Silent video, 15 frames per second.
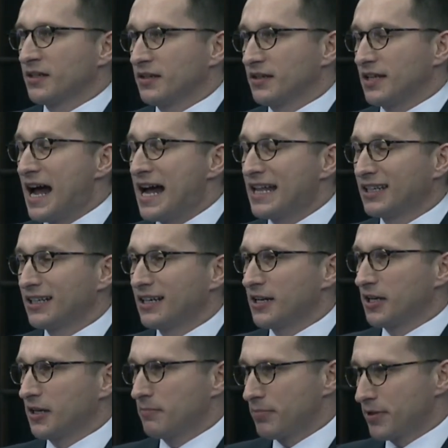The
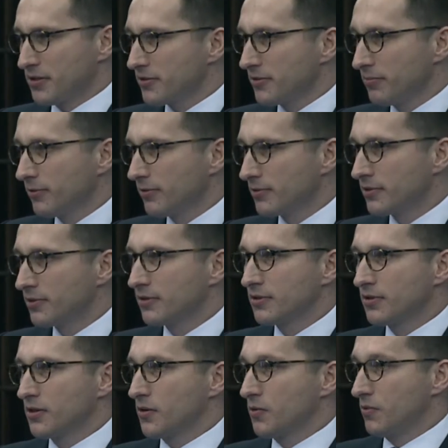underlying principles
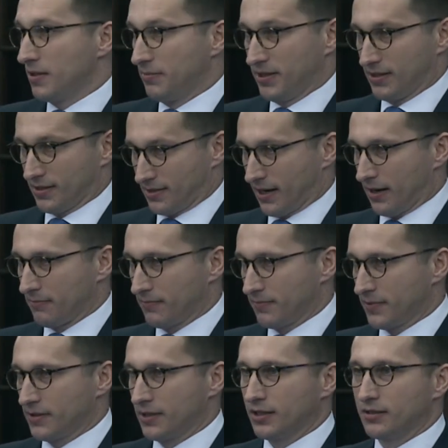will be the same,
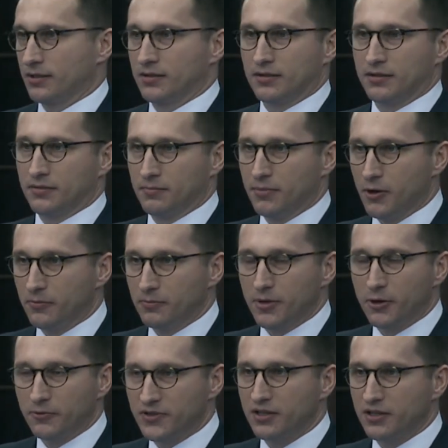right?
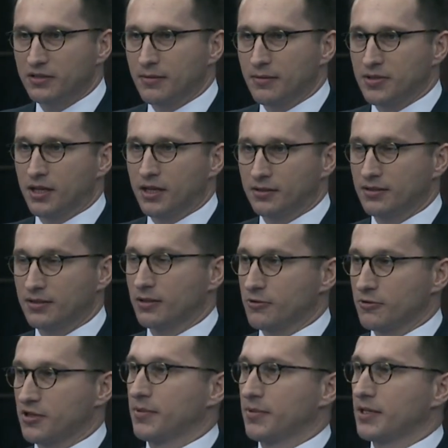Both systems are
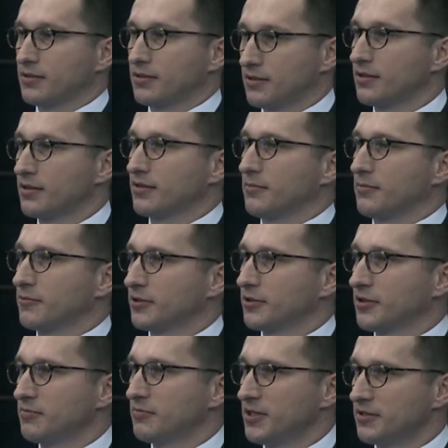disclosure-based system. What
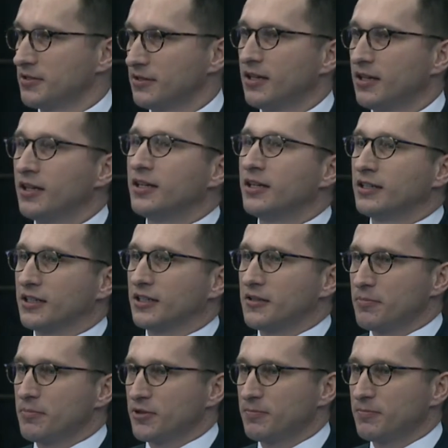it means that the
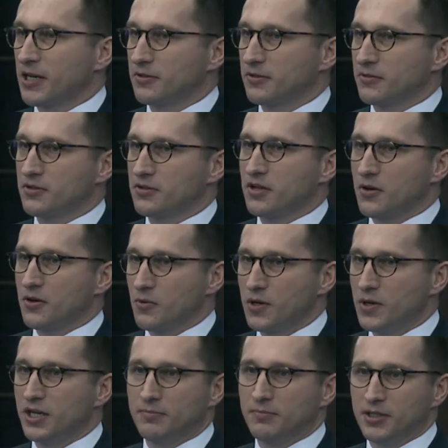prospectus
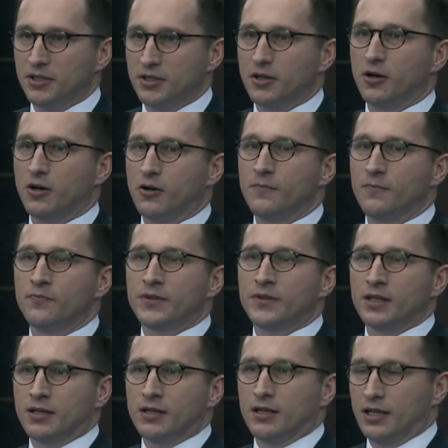will be your
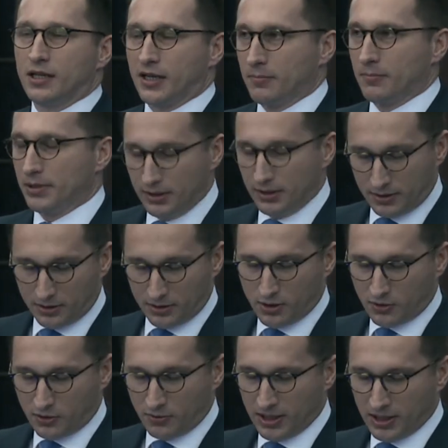liability
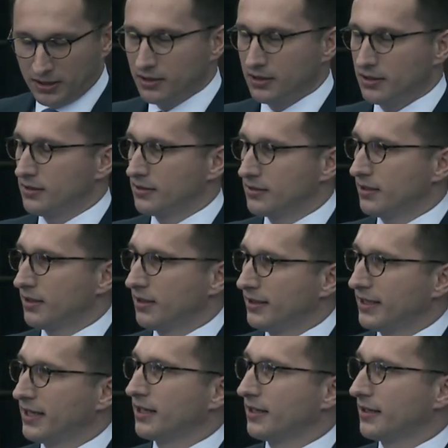document, is the
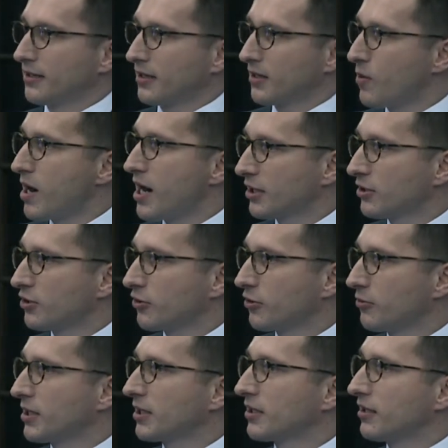legally required
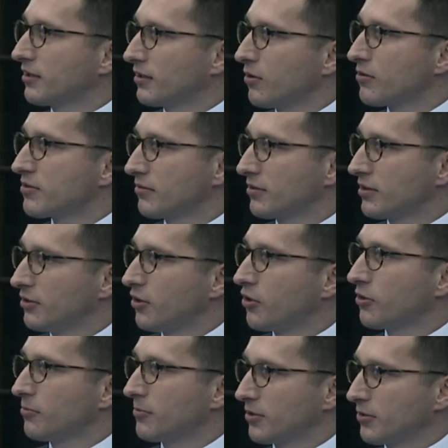document, and also the
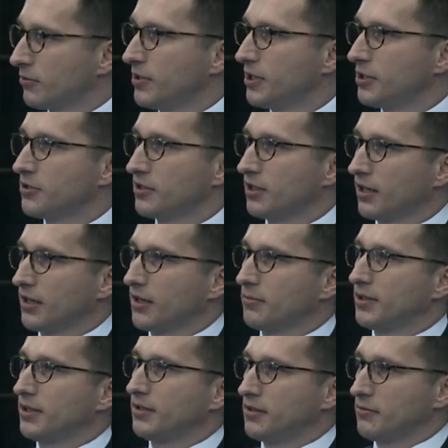document to which the
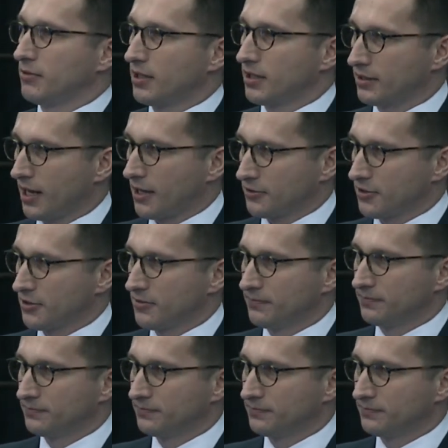liability will attach.